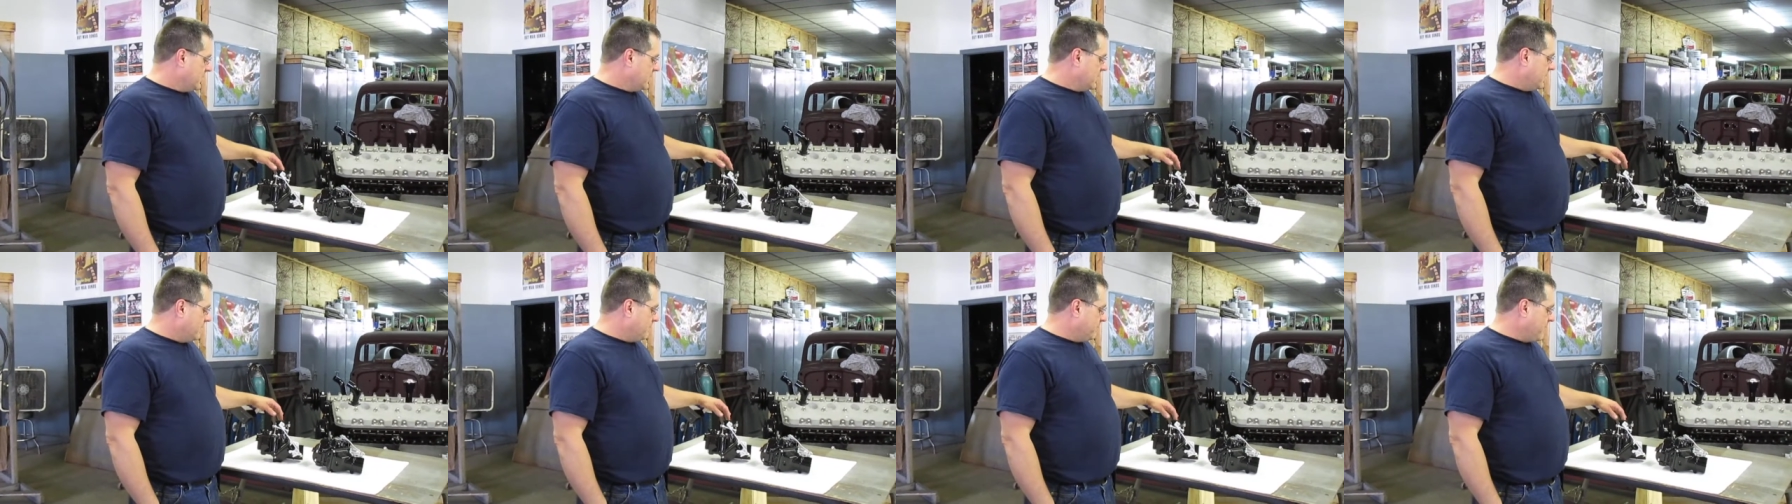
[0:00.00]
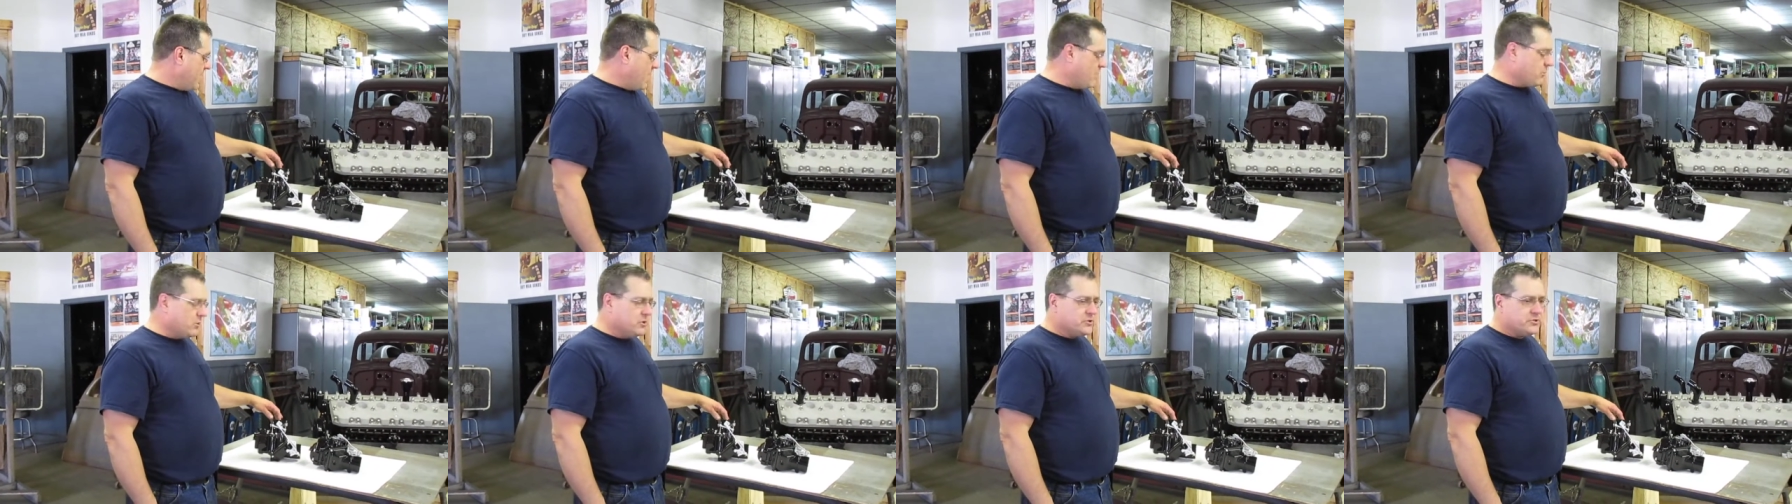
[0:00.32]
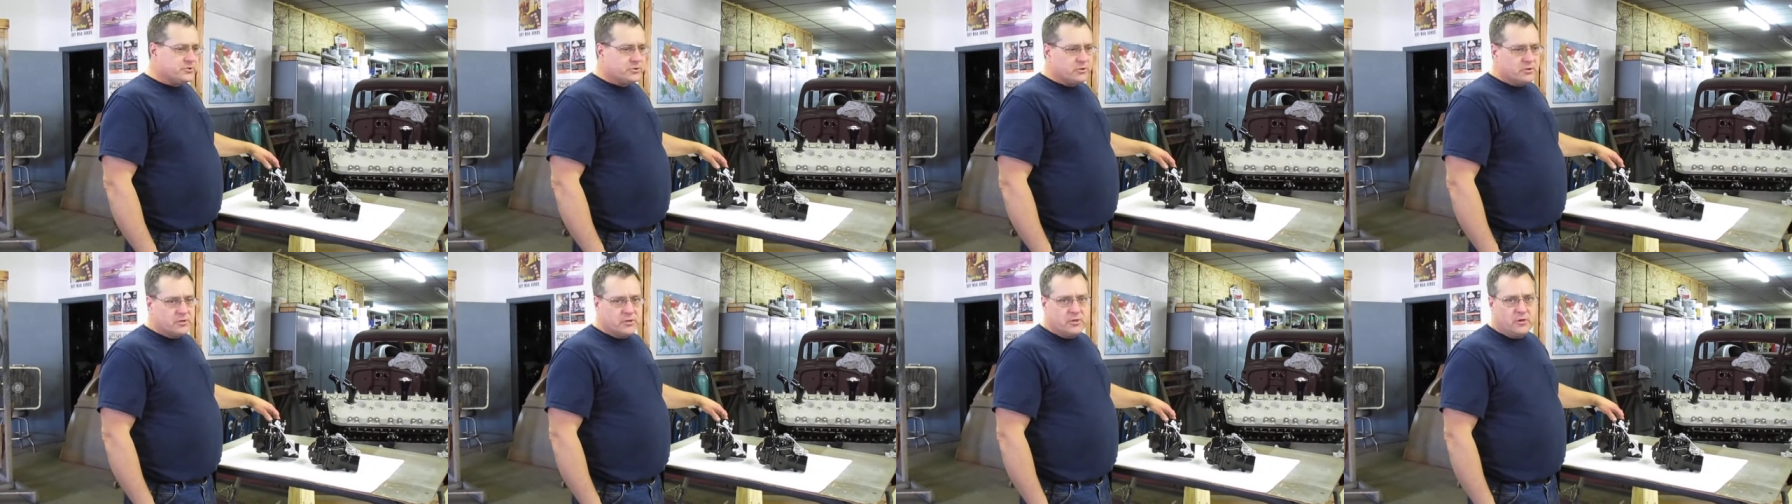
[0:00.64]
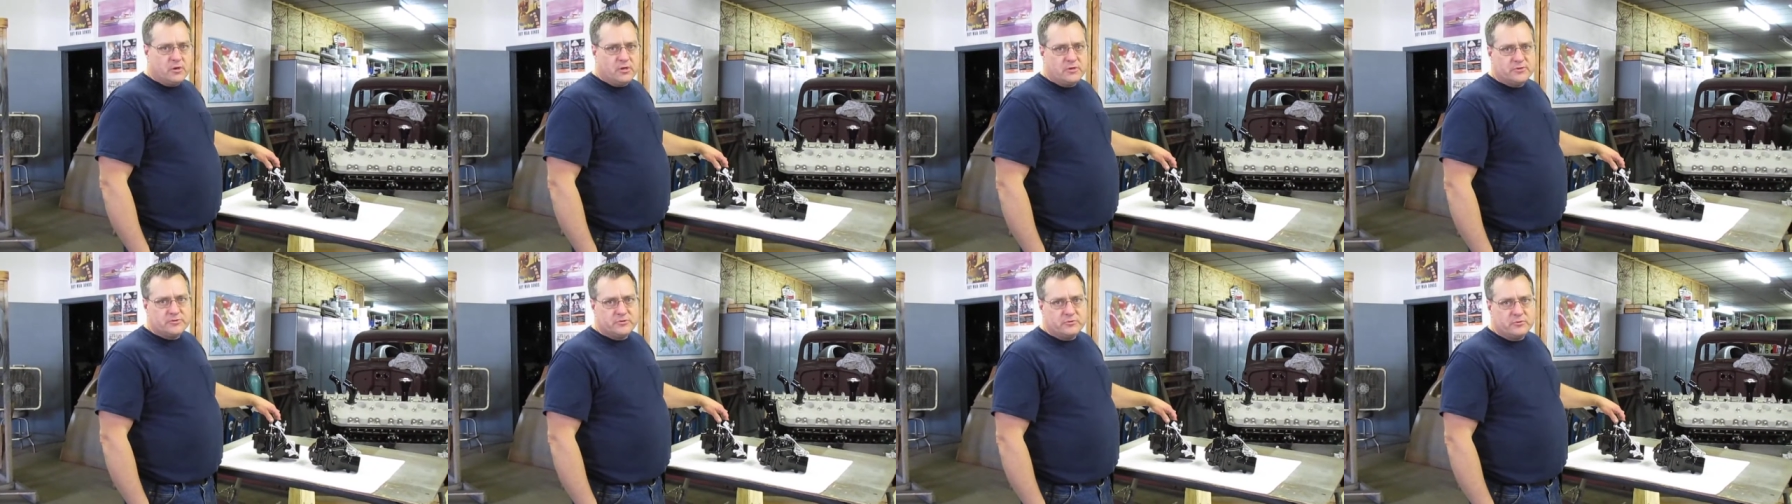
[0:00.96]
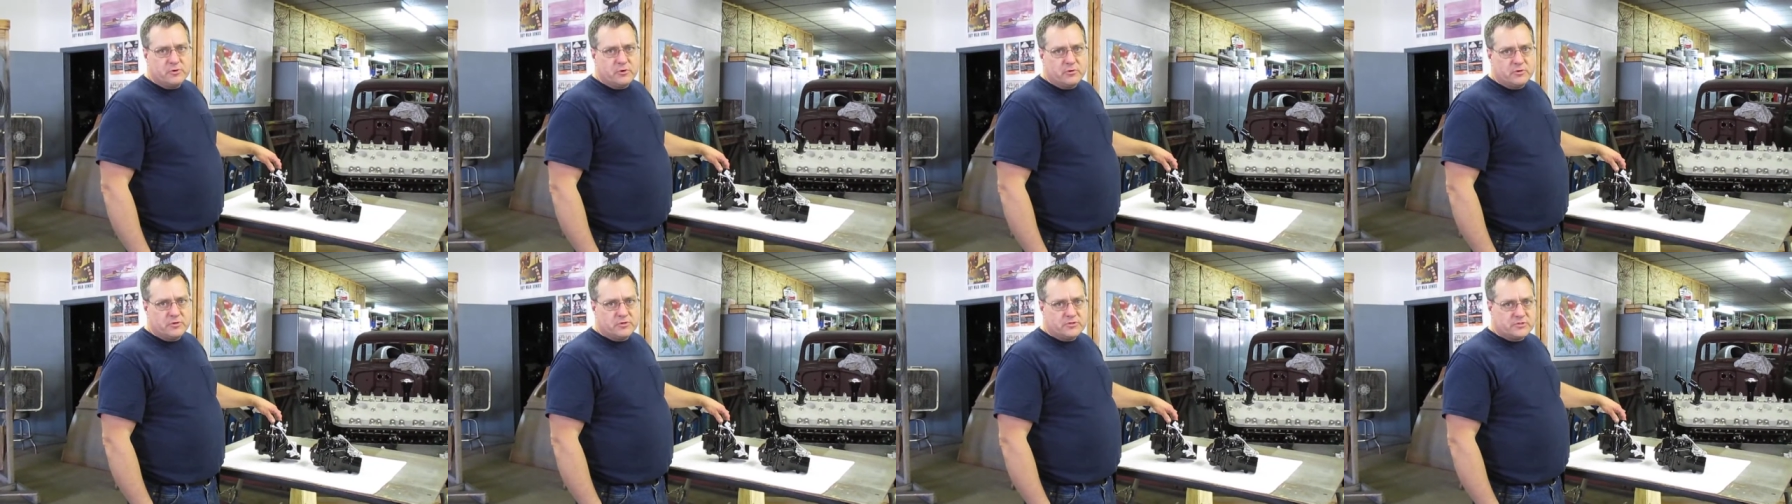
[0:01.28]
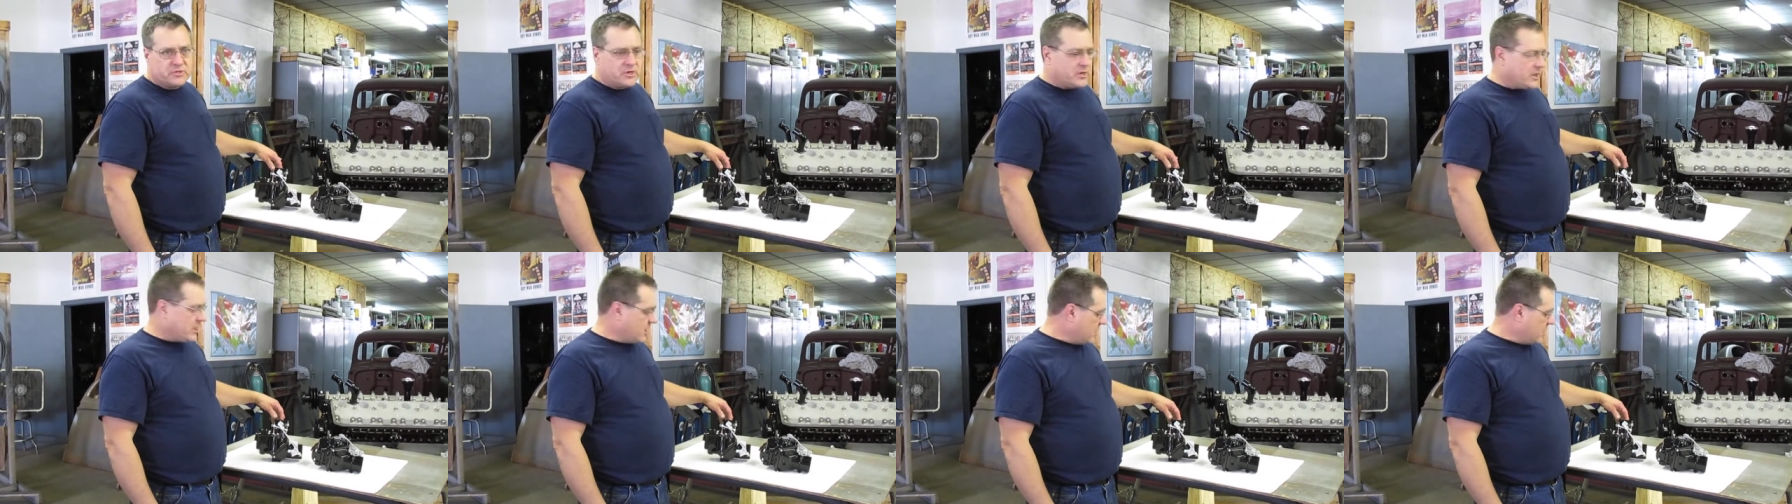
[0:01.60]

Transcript: the power circuit, also known as an